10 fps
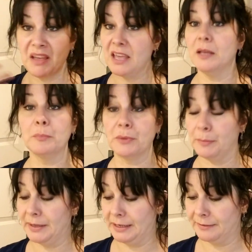
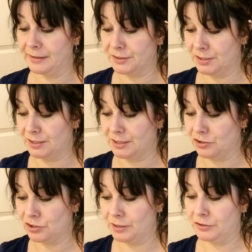implementing this
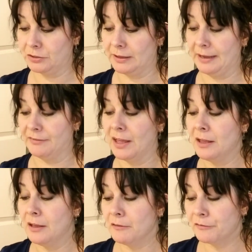decision in your life.
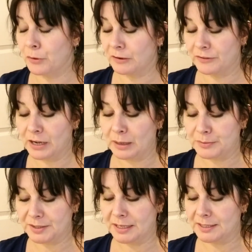Four of Cups
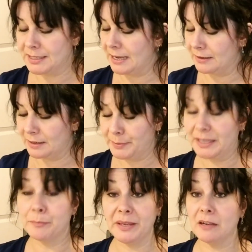says, at,
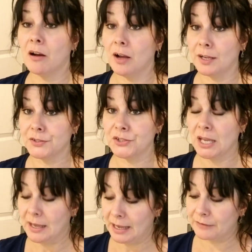because
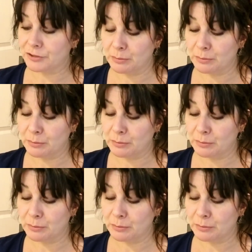after